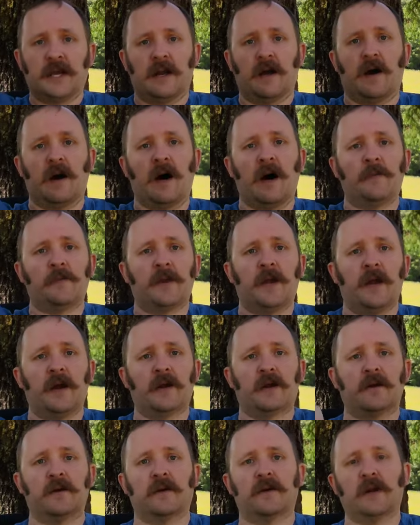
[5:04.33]
kind of hop
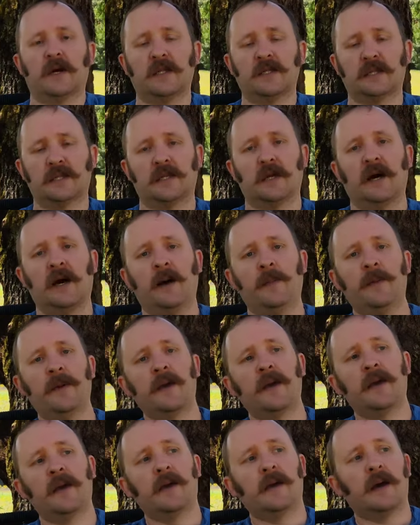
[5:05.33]
character across the top.
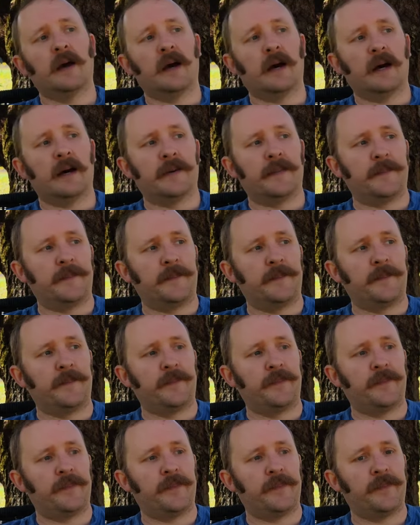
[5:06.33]
Um,
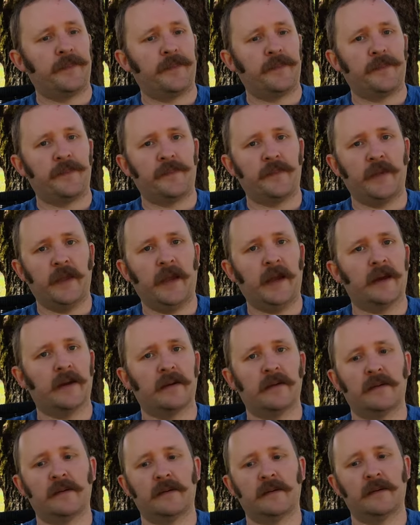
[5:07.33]
yeah,
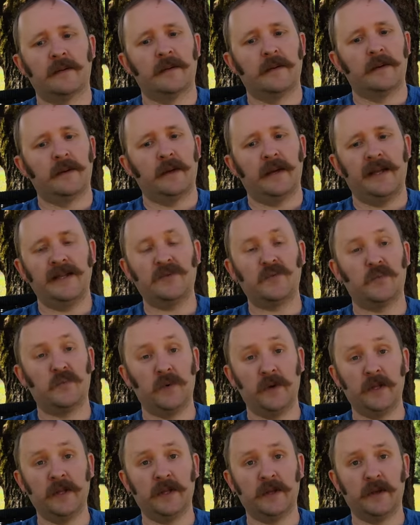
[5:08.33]
it's
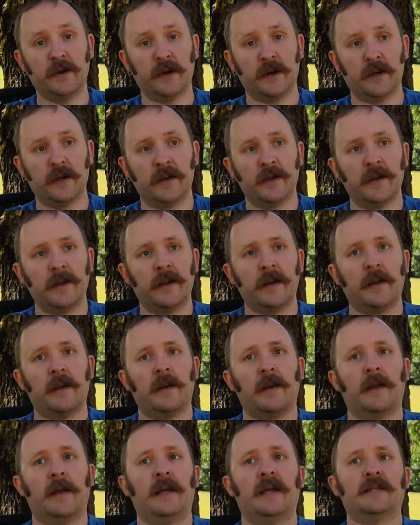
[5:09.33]
really good.
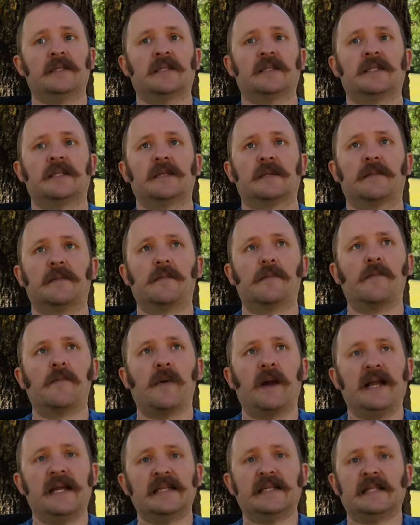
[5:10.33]
It's,
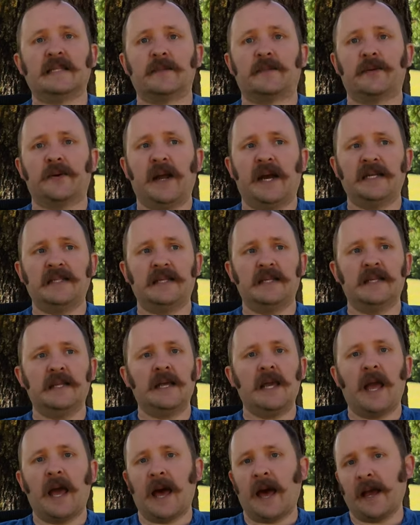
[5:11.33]
it's
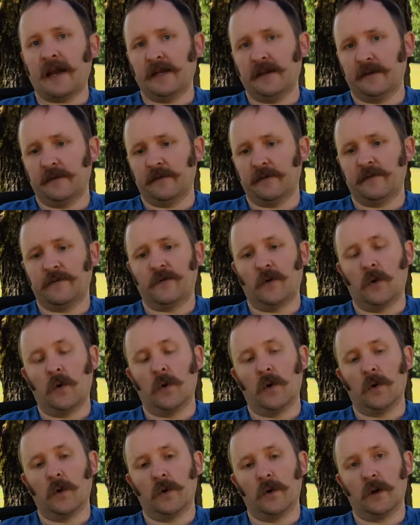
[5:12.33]
surprisingly active
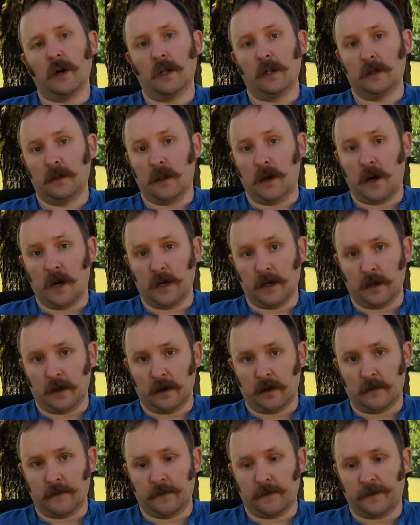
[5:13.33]
for a
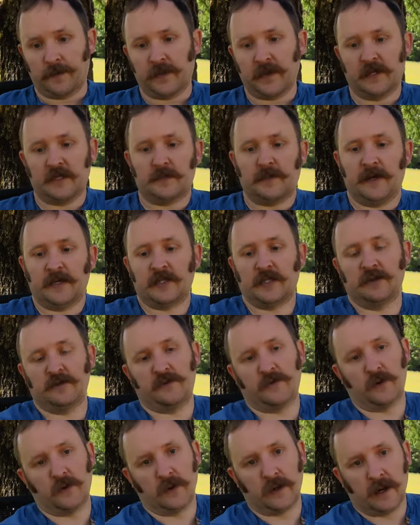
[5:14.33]
lager, especially
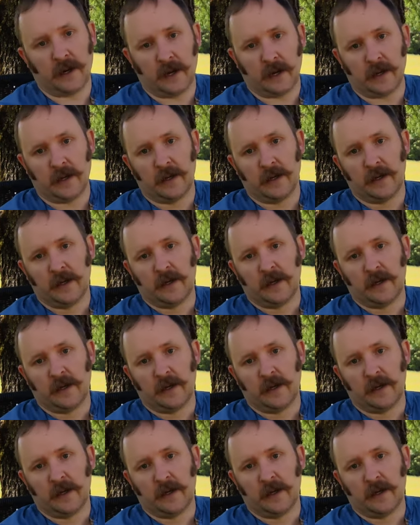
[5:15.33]
for a,